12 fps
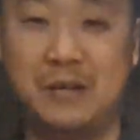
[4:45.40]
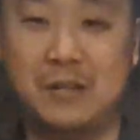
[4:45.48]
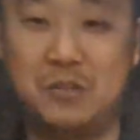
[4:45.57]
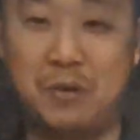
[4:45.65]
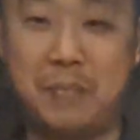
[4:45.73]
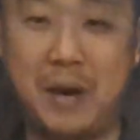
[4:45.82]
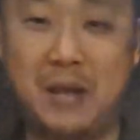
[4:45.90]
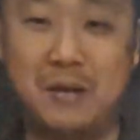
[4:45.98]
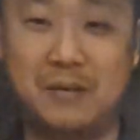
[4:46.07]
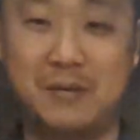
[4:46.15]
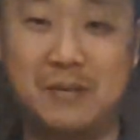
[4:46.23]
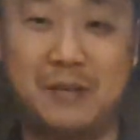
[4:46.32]
It's not bad
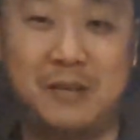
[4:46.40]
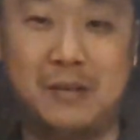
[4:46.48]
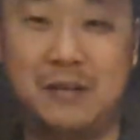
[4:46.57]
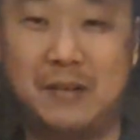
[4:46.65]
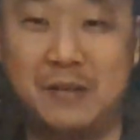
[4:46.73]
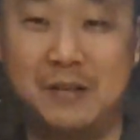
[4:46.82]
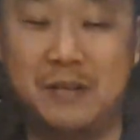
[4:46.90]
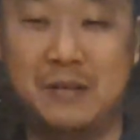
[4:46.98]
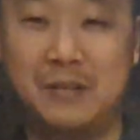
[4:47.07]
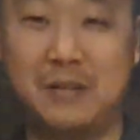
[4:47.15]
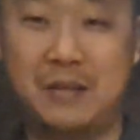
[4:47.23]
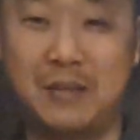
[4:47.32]

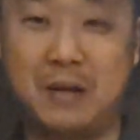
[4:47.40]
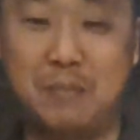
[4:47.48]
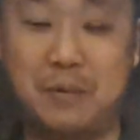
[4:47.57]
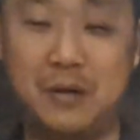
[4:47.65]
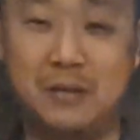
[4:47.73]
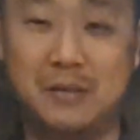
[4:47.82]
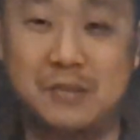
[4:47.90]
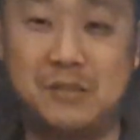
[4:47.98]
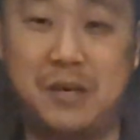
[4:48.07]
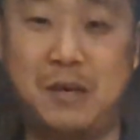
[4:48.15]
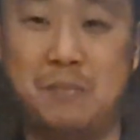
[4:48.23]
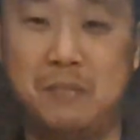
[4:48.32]
like that, but the
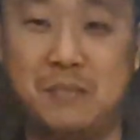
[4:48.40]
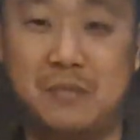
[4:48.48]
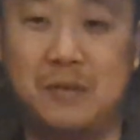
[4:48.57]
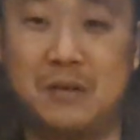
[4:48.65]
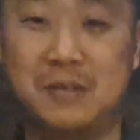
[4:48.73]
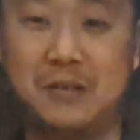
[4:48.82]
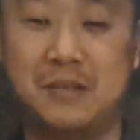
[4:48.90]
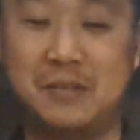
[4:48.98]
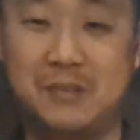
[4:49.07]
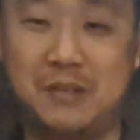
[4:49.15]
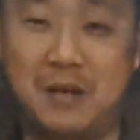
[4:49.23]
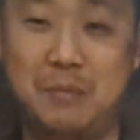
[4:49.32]
same. How
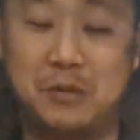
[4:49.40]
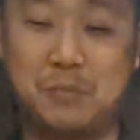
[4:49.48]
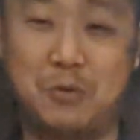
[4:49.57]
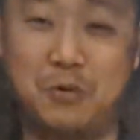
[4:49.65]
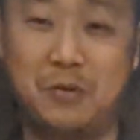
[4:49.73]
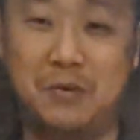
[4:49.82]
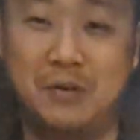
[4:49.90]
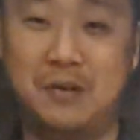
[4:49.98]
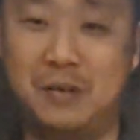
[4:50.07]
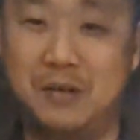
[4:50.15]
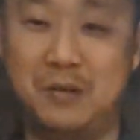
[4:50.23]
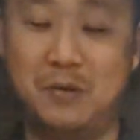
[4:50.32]
much more
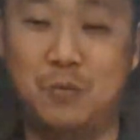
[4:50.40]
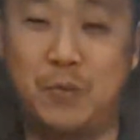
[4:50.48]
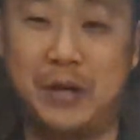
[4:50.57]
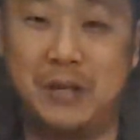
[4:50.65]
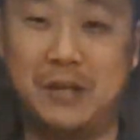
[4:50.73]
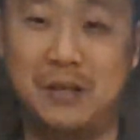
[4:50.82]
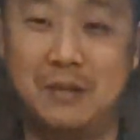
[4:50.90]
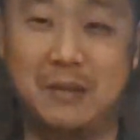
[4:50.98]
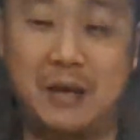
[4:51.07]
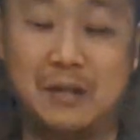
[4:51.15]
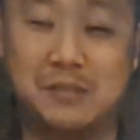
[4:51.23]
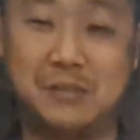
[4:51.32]
weight in
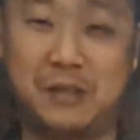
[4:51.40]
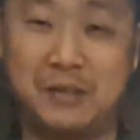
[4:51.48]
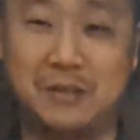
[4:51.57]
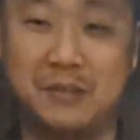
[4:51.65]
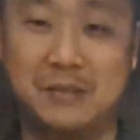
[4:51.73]
that stick?